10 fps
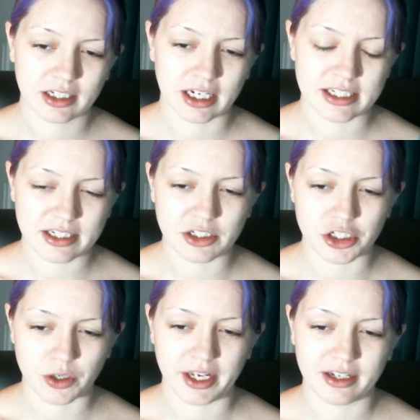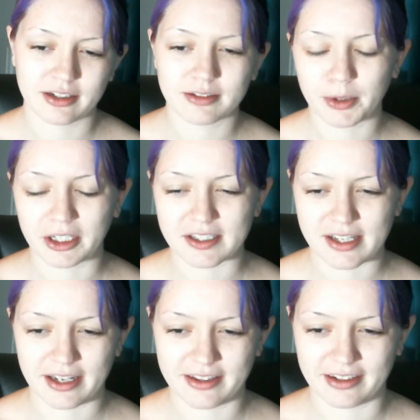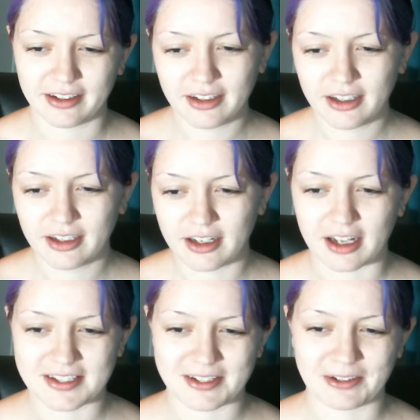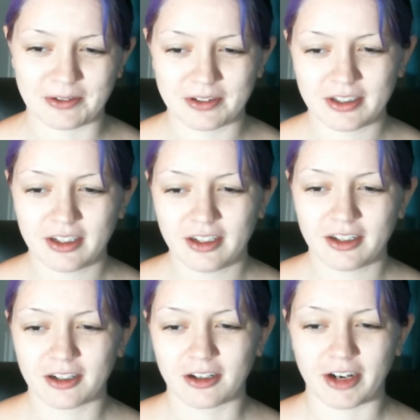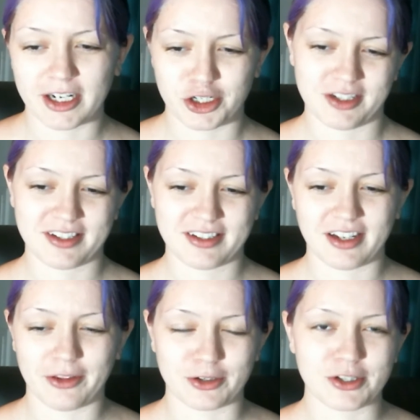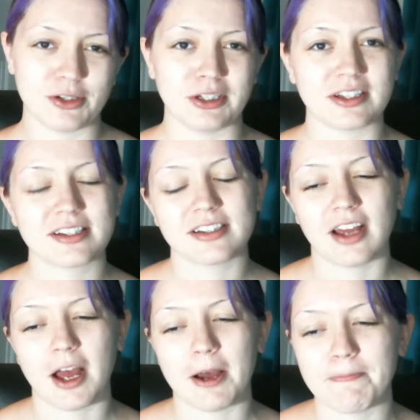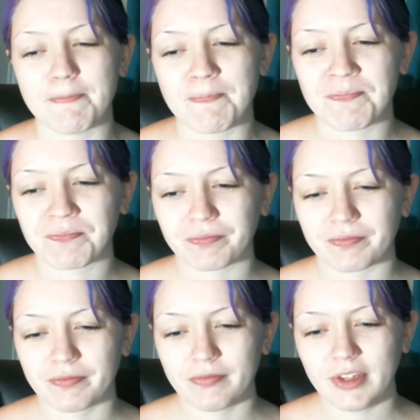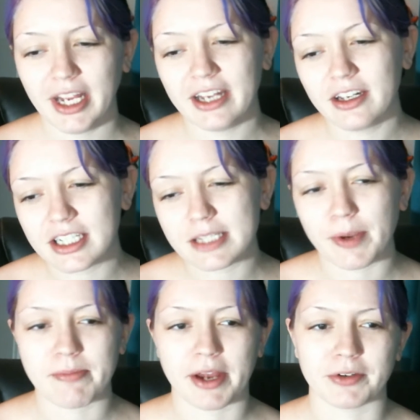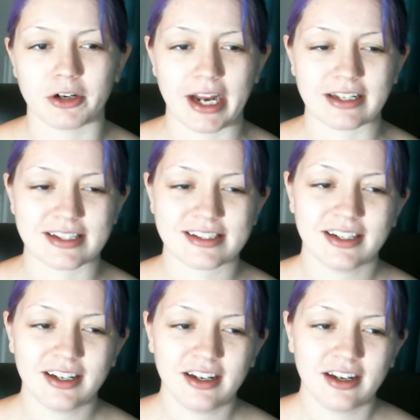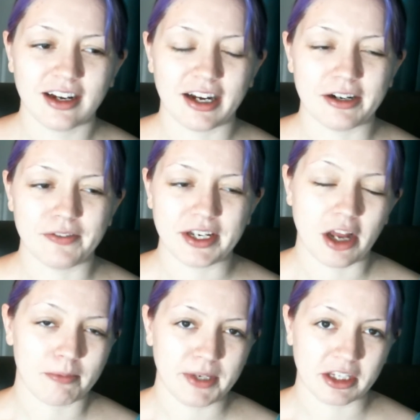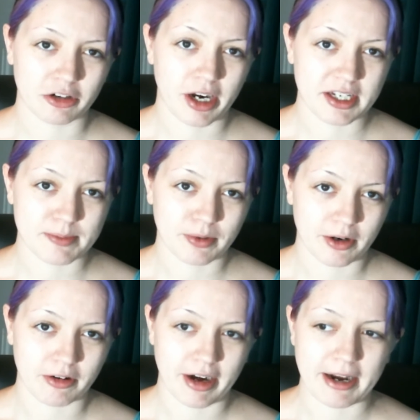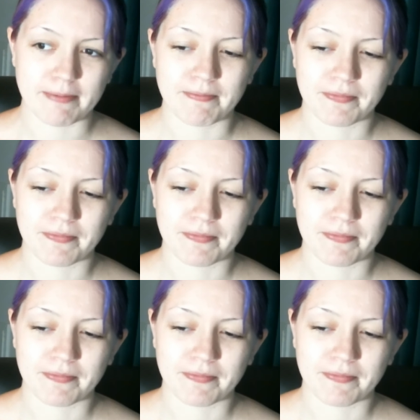did enjoy it, putting aside the not so gracious other students. And despite my regrets of it not being the greatest program,